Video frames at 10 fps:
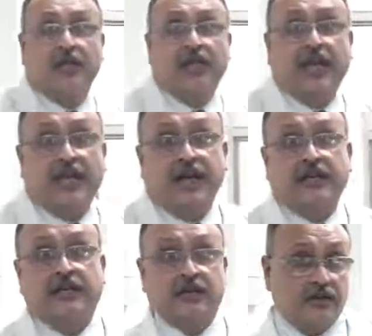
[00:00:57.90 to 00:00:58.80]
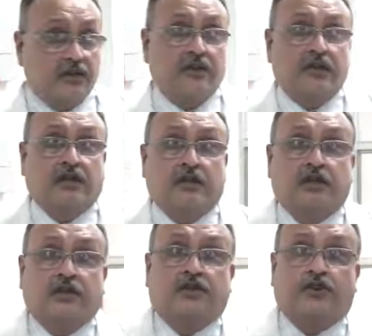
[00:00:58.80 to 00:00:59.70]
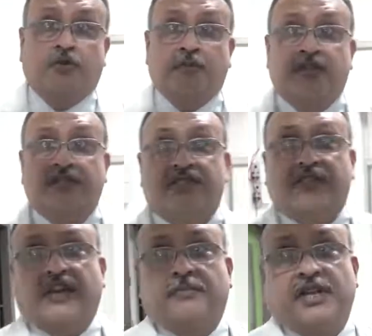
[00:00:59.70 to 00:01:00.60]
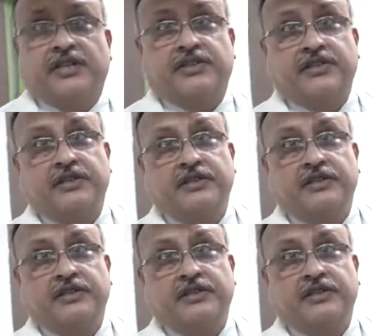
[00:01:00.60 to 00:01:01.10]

and tumors take place.